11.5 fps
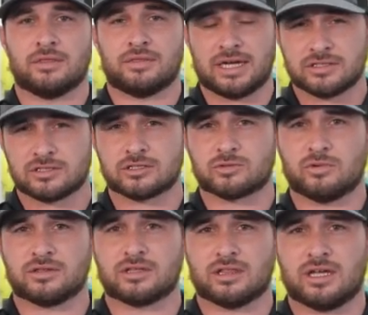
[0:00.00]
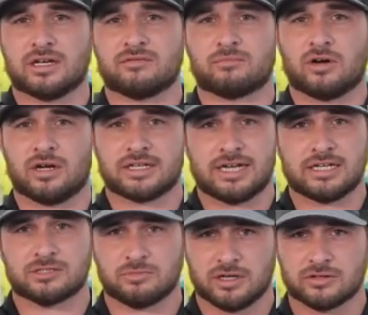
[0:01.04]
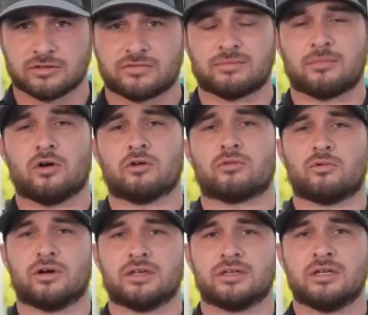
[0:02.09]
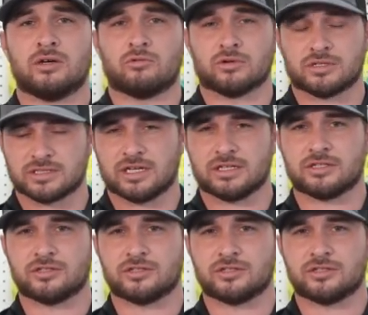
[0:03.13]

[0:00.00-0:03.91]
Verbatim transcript: That's just what the line of broadcast spreaders from Earthway were designed